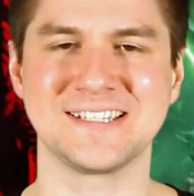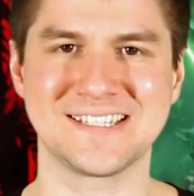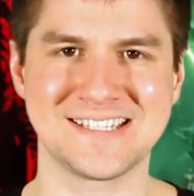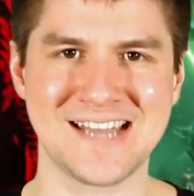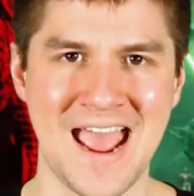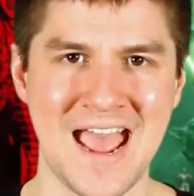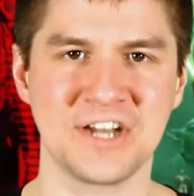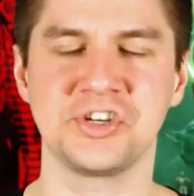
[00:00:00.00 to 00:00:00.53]
to
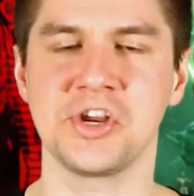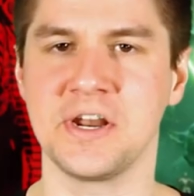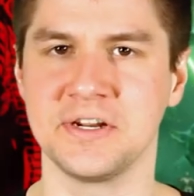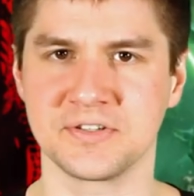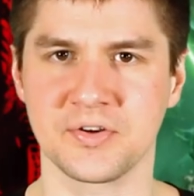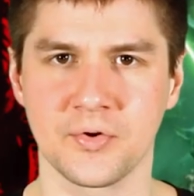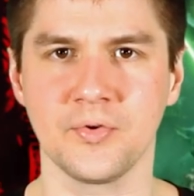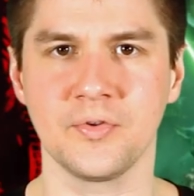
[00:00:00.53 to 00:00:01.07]
Snatch and
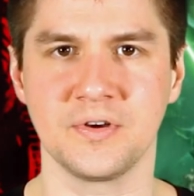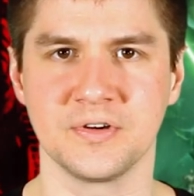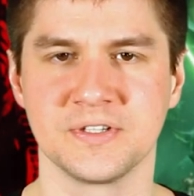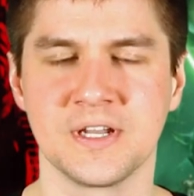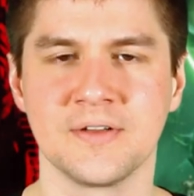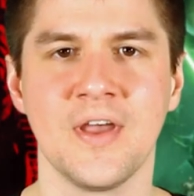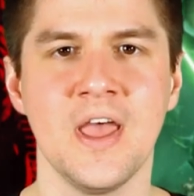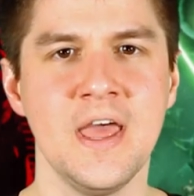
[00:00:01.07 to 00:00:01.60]
his earlier
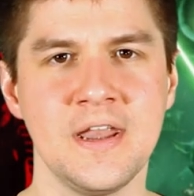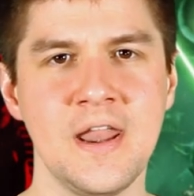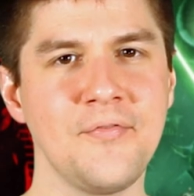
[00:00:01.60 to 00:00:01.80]
stuff,